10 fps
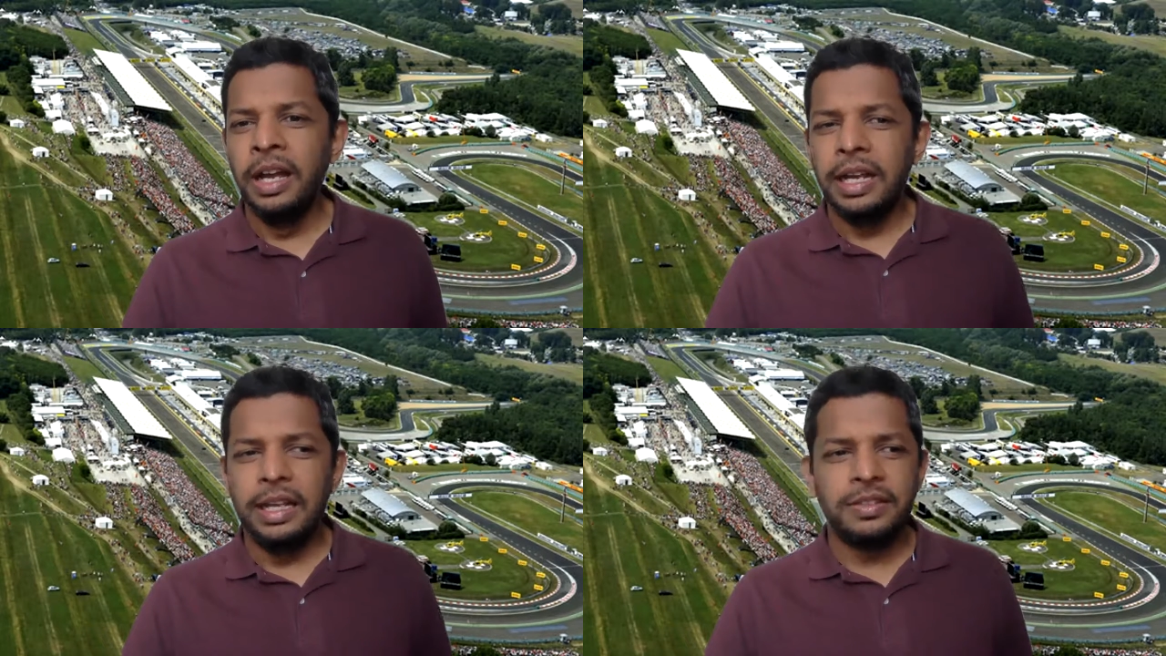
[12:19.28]

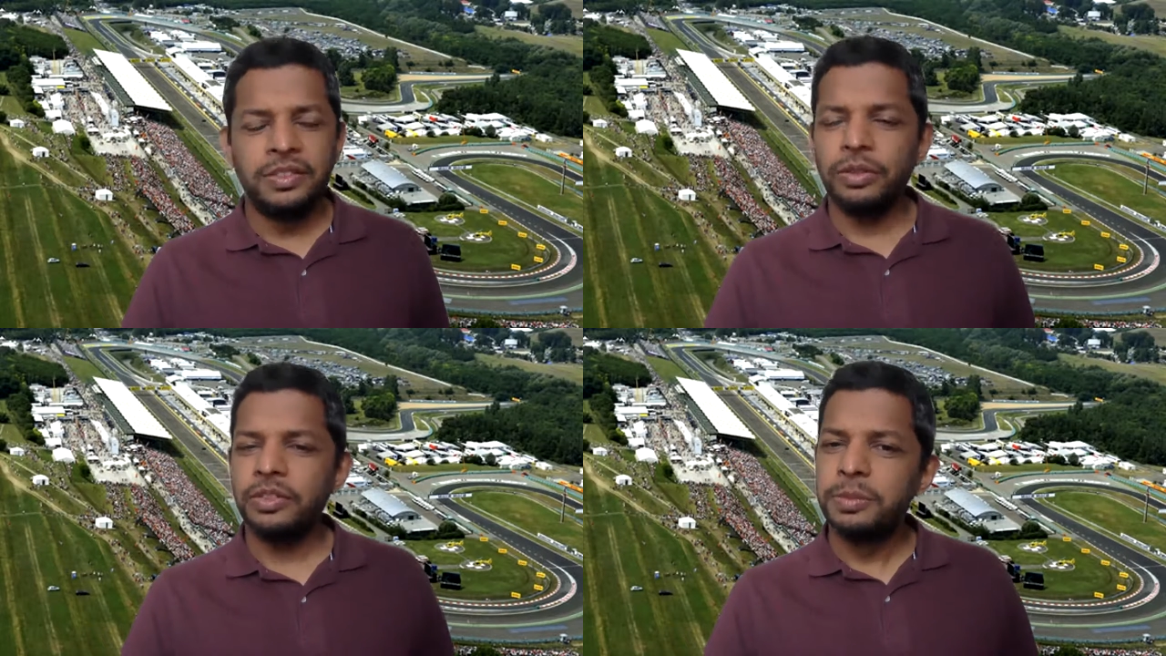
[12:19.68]
it's
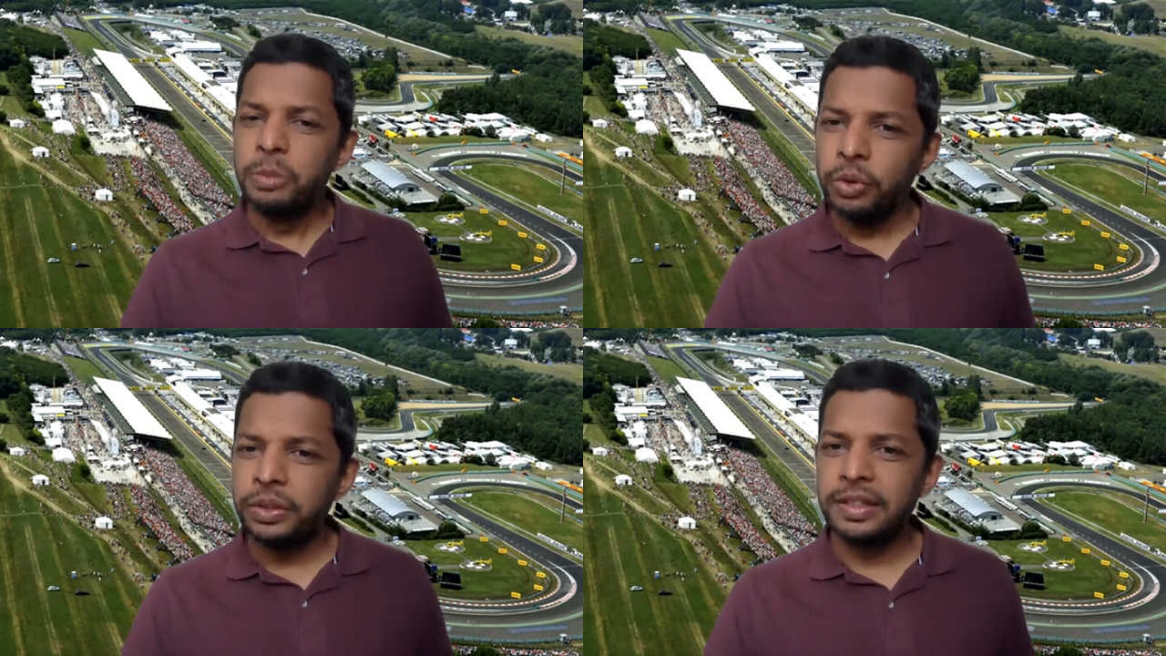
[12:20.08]
so
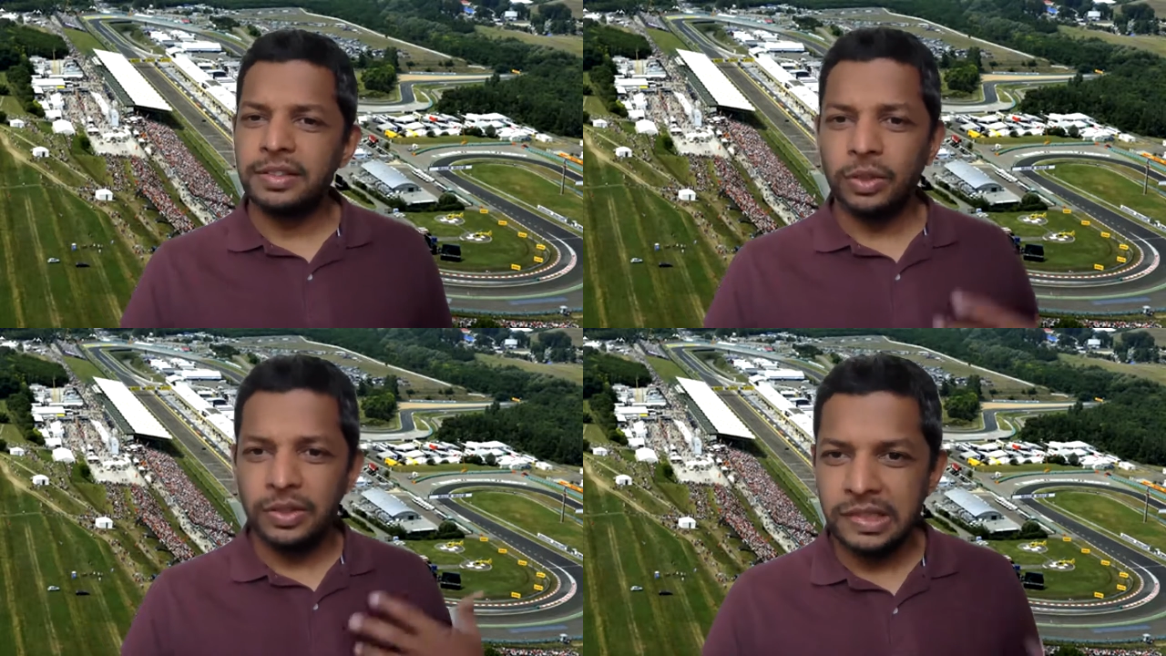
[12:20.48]
smooth, it's
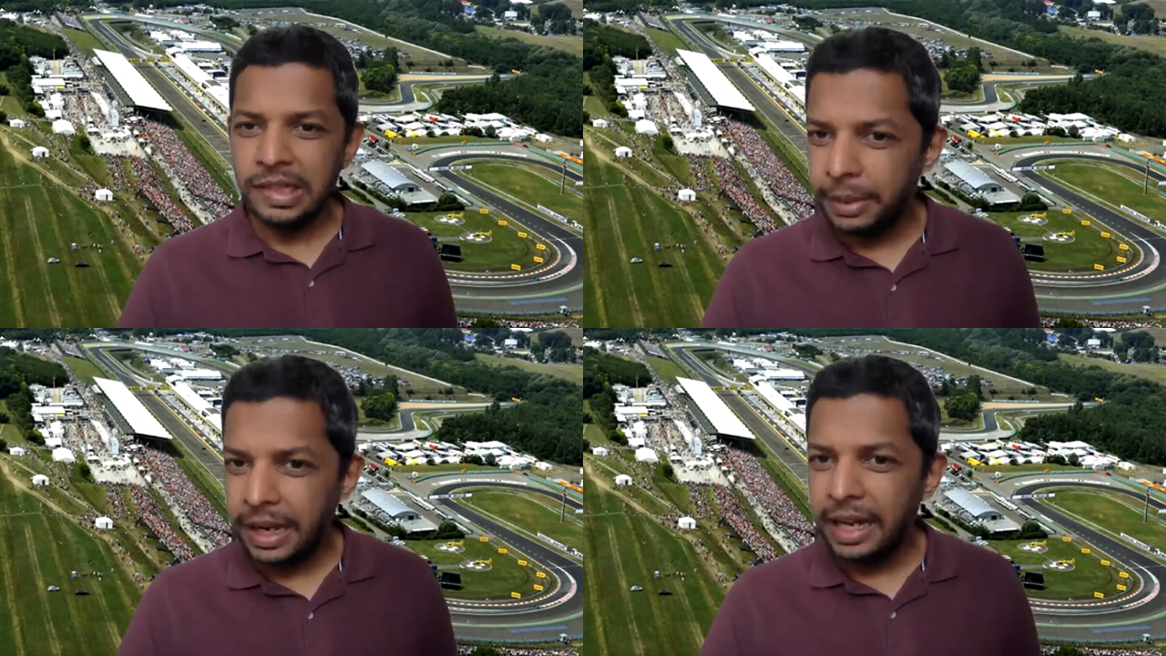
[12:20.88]
so
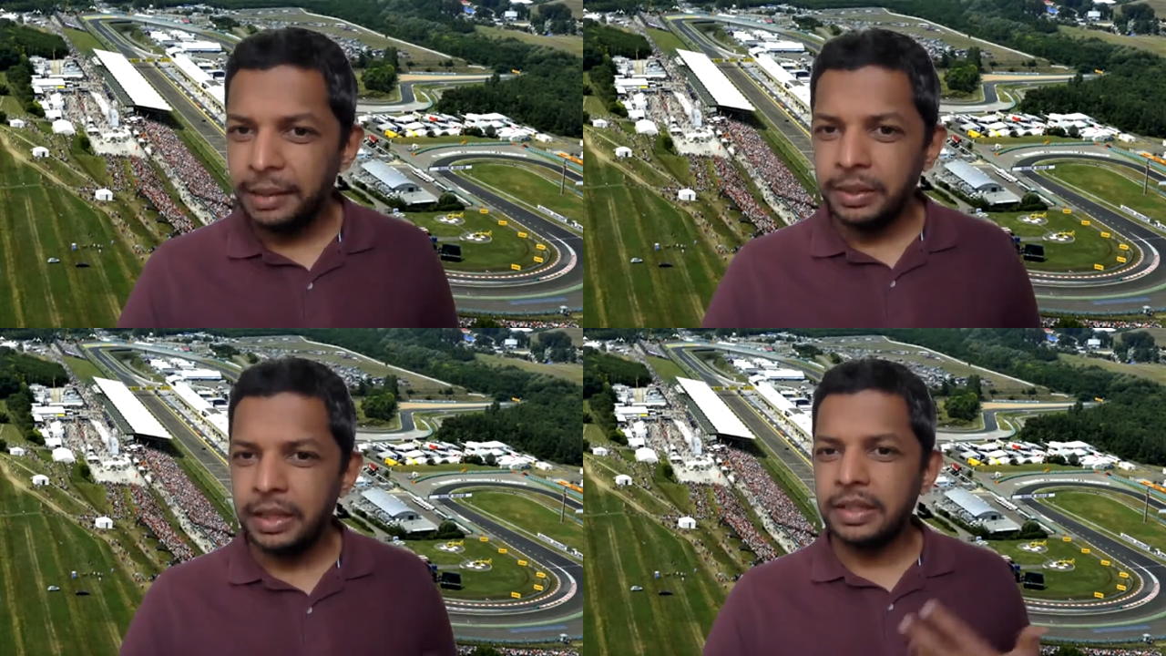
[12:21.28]

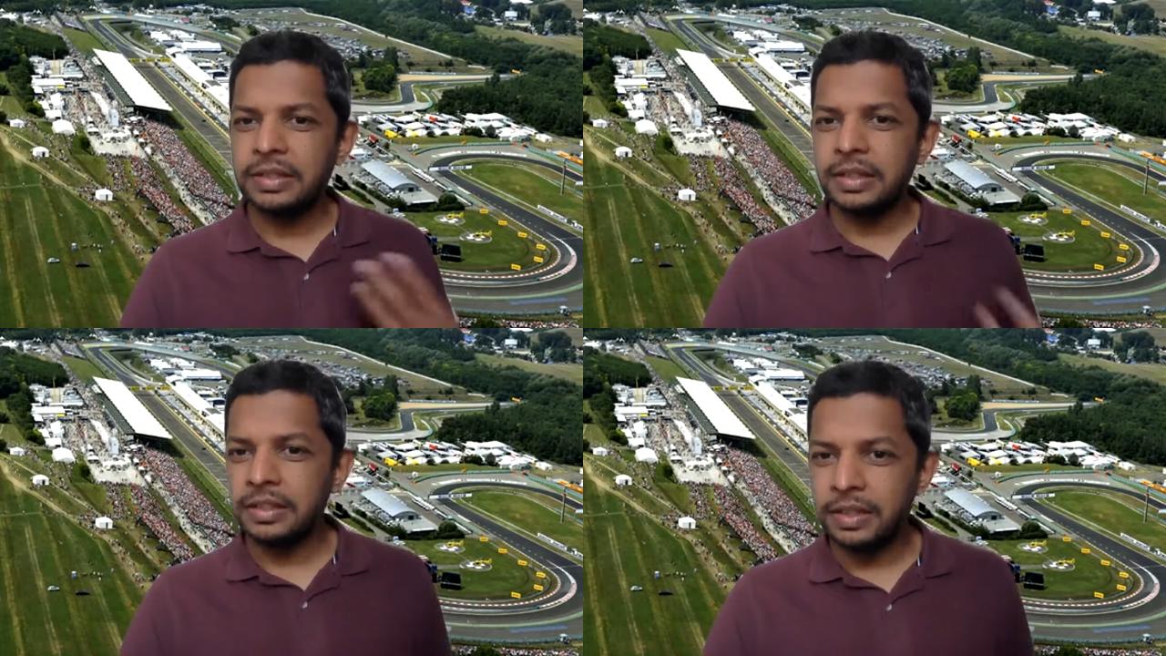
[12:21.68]
sublime that it's
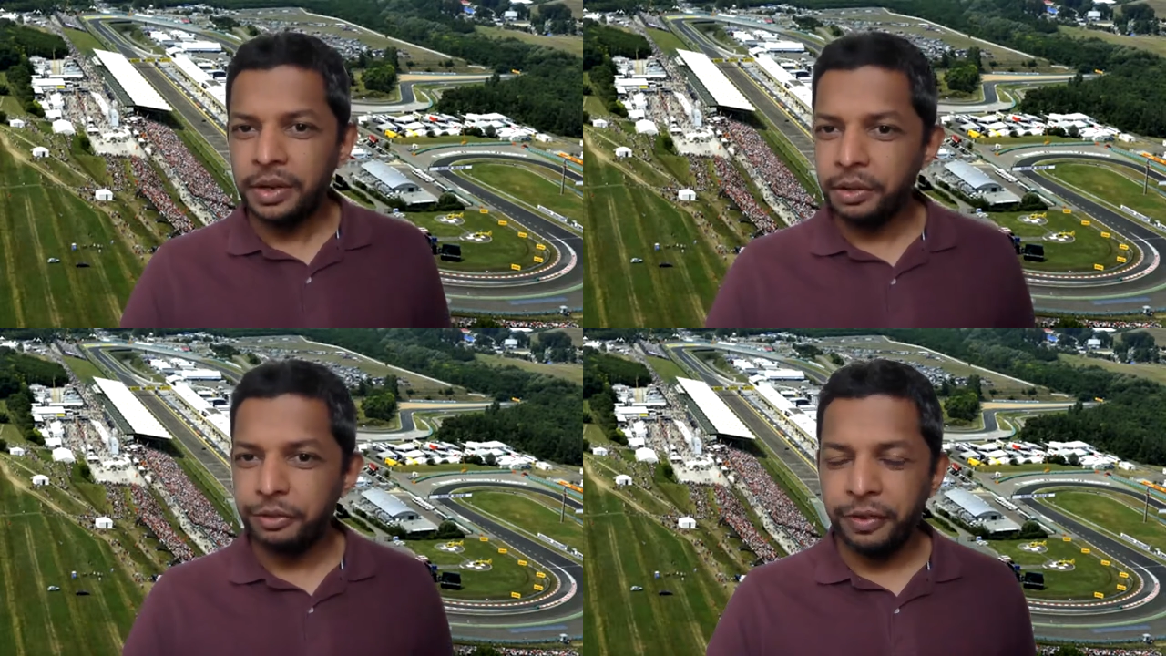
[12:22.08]
it's a
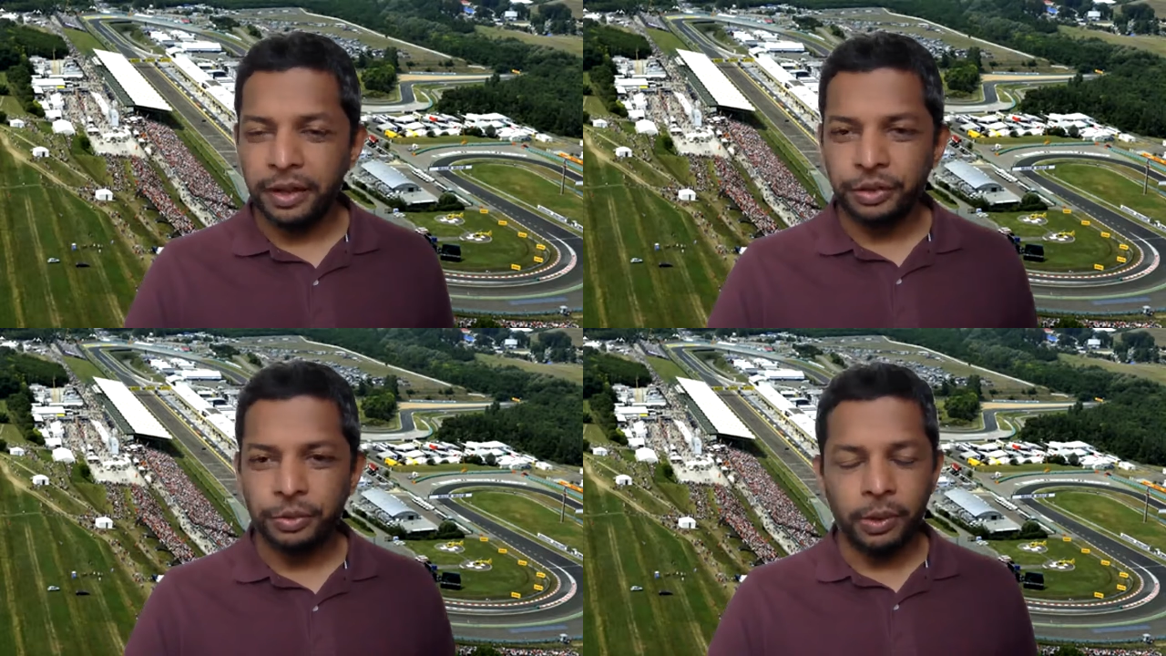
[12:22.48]
lot of
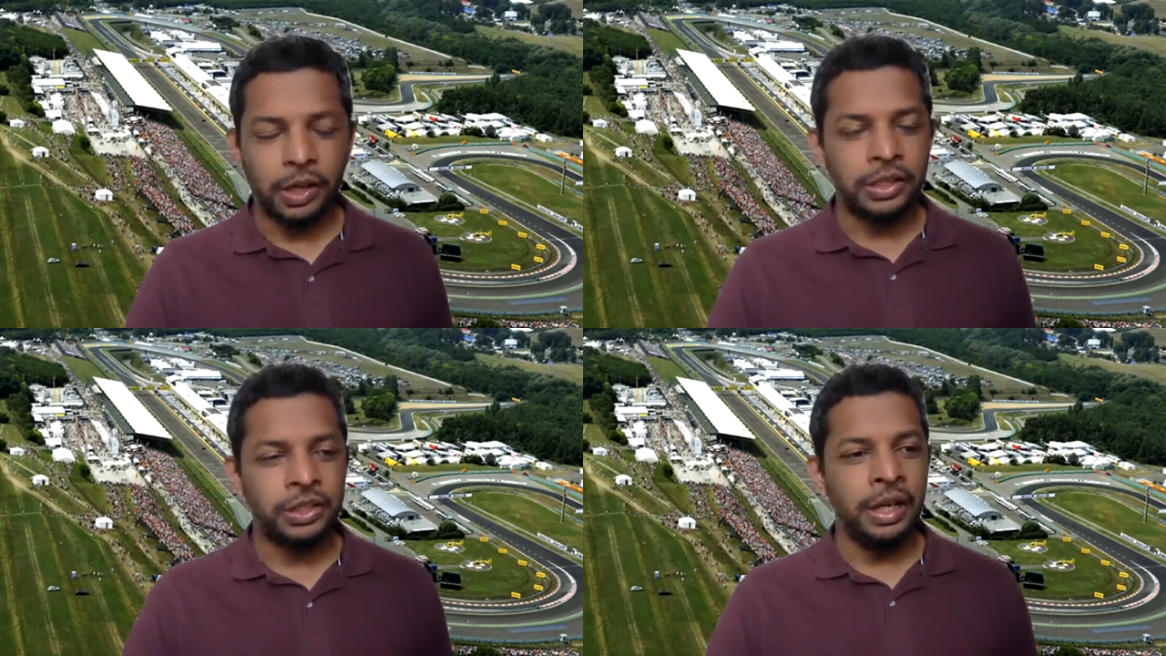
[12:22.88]
fun to
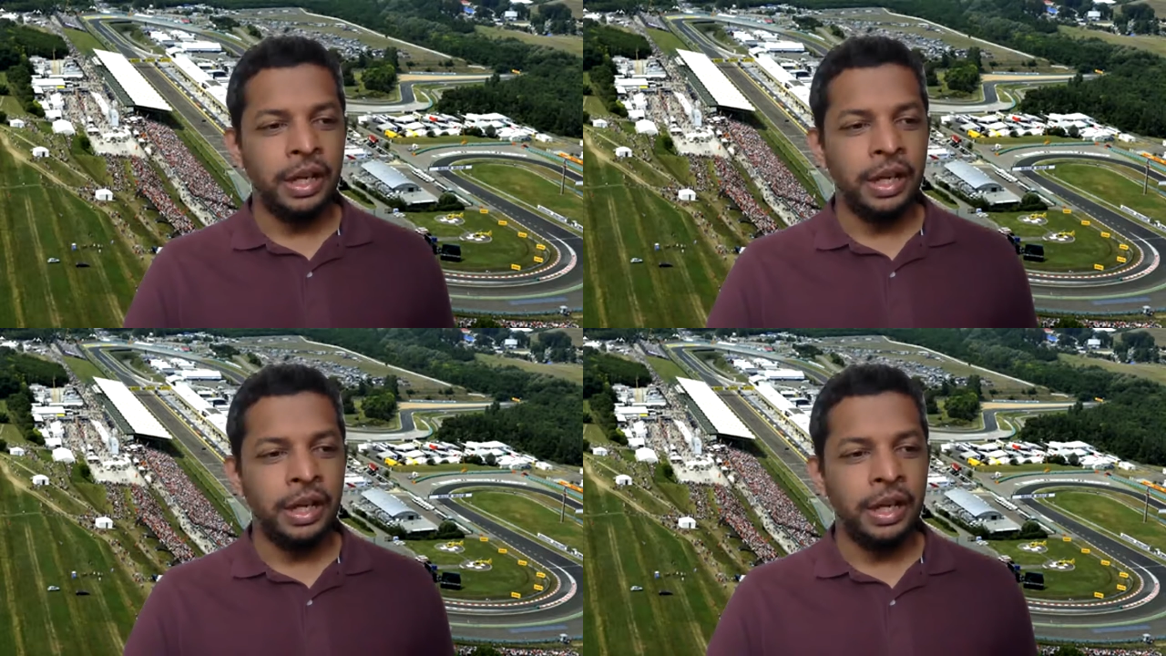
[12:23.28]
watch.